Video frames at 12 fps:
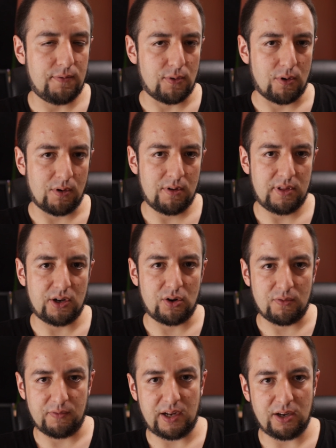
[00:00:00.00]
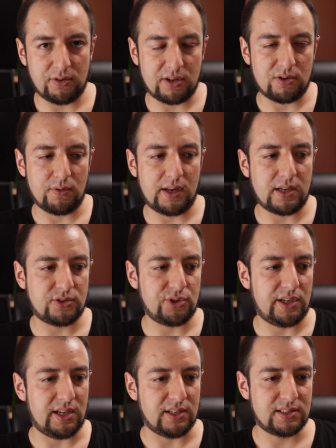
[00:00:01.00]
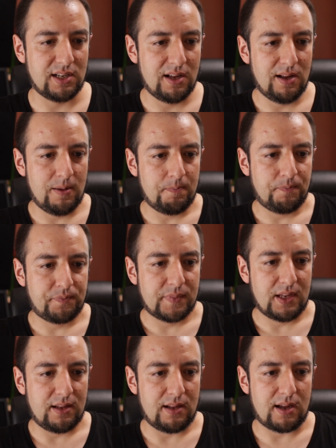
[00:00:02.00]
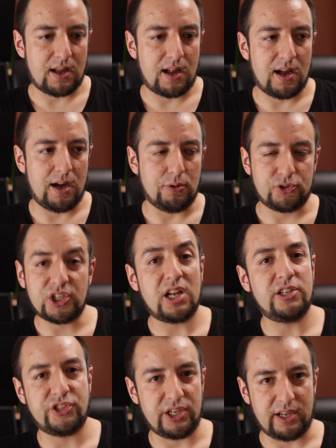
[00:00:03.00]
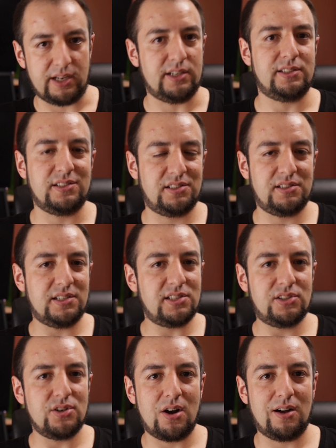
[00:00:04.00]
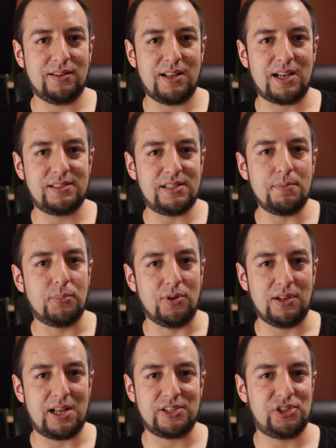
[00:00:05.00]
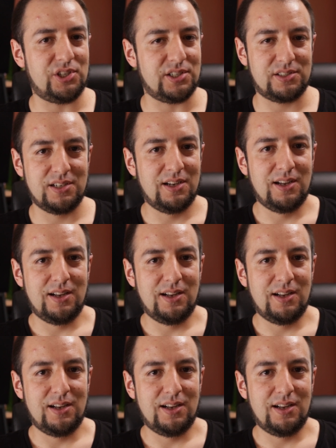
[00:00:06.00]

for their own video, their own entry, is how challenging it is. This is not as simple as just,